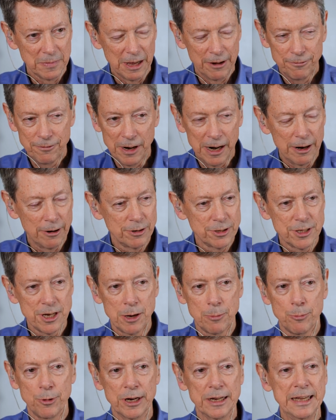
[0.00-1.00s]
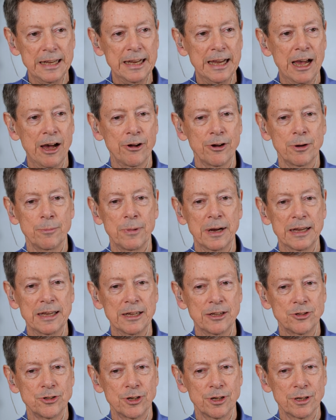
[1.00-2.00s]
a fire is not breaking out in my
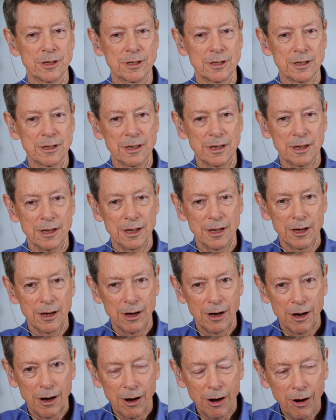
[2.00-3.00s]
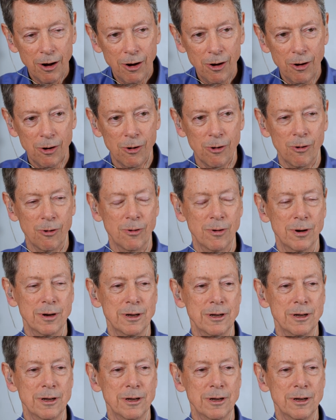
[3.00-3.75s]
kitchen. Oh.